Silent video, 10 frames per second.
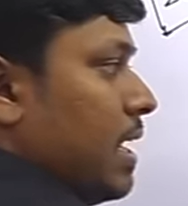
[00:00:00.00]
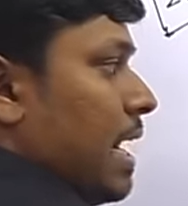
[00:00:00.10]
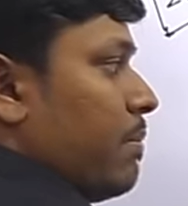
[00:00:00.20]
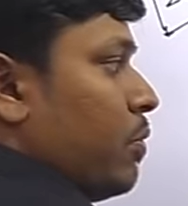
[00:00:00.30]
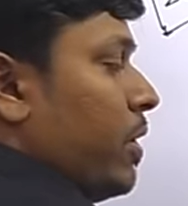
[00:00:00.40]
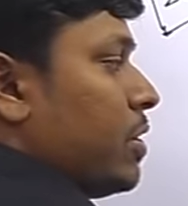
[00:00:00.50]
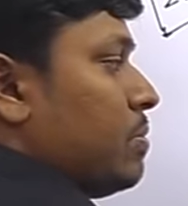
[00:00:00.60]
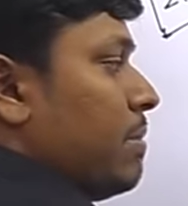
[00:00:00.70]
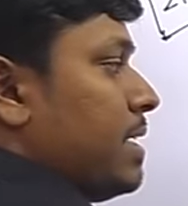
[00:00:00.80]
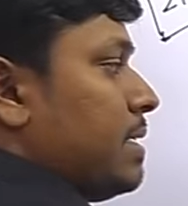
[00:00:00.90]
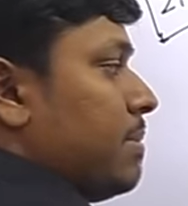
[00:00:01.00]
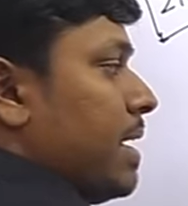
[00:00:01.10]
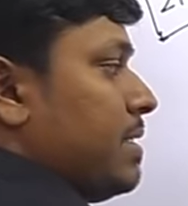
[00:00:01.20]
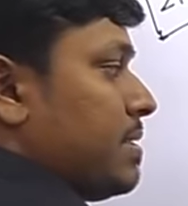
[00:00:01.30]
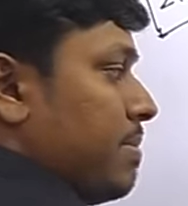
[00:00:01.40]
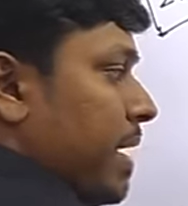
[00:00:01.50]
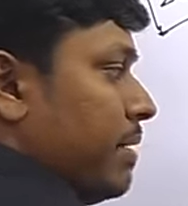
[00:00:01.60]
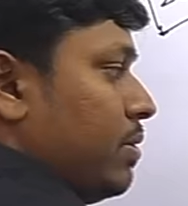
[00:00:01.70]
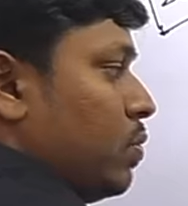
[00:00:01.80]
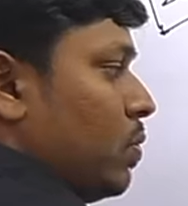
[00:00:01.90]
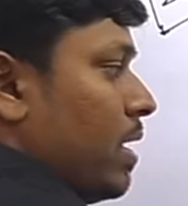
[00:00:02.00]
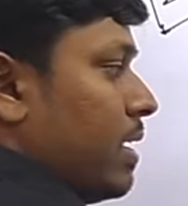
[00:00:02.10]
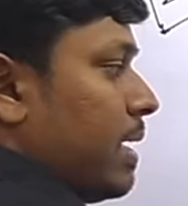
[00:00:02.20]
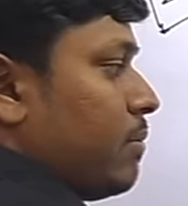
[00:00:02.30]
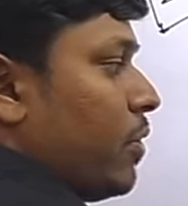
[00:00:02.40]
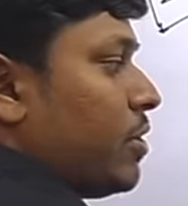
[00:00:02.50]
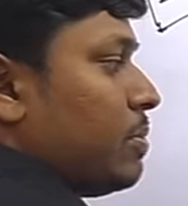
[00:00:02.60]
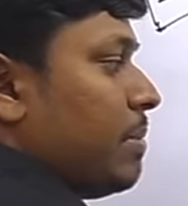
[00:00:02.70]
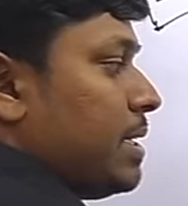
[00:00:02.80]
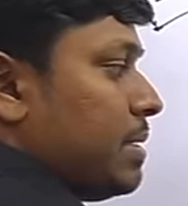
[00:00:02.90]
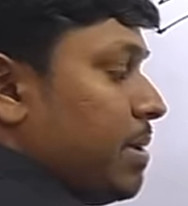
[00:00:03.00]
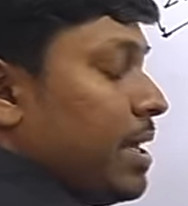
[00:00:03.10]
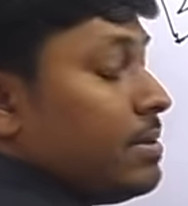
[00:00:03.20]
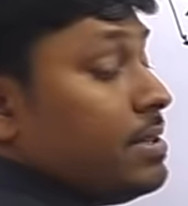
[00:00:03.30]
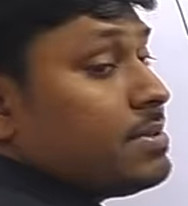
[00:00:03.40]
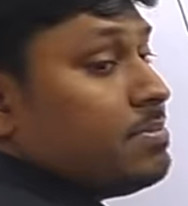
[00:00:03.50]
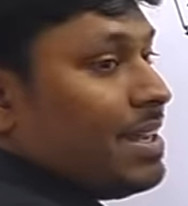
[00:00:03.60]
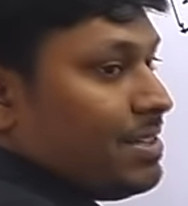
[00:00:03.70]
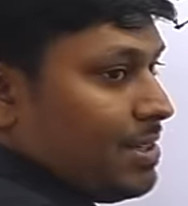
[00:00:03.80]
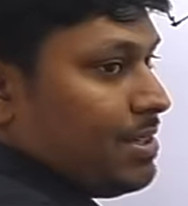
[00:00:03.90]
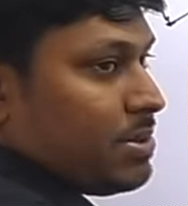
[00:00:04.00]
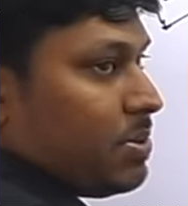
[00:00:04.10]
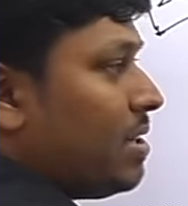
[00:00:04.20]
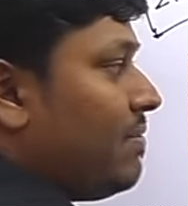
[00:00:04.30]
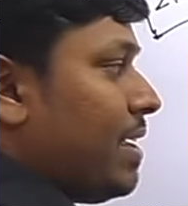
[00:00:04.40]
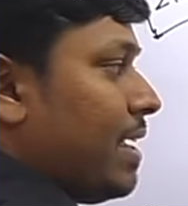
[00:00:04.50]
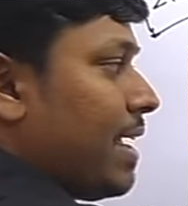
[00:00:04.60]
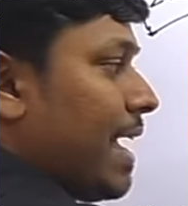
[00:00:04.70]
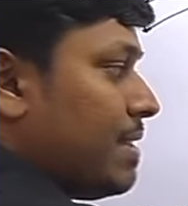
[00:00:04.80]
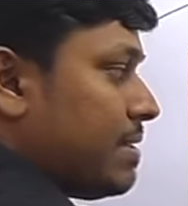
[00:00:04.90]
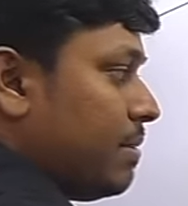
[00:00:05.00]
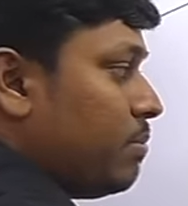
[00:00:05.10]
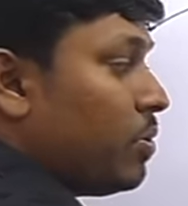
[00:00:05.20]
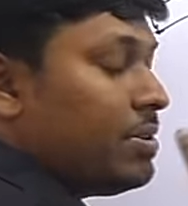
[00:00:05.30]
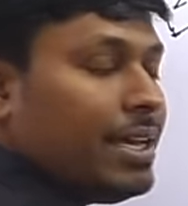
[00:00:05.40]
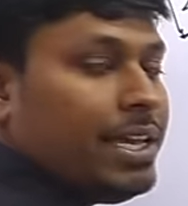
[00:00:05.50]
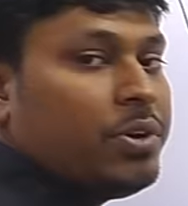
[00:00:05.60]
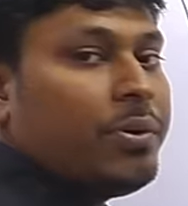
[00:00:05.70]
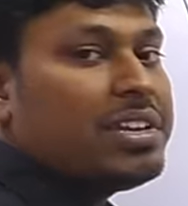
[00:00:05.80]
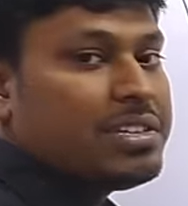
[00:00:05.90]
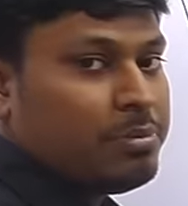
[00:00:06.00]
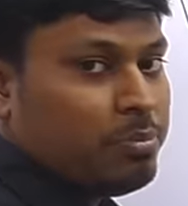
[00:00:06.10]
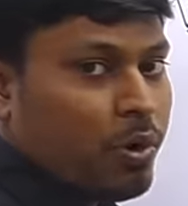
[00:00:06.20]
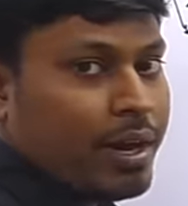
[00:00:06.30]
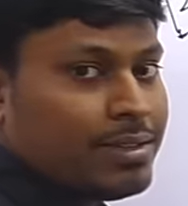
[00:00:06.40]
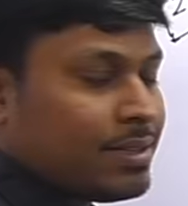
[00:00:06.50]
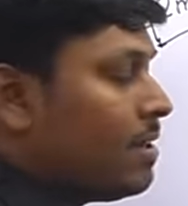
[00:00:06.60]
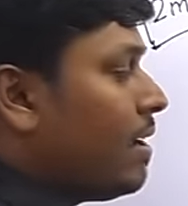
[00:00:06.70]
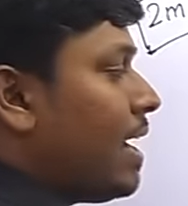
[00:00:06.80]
I'm going to multiply this by 2 and I'm going to multiply this by 3 so that we can cancel both the equation boys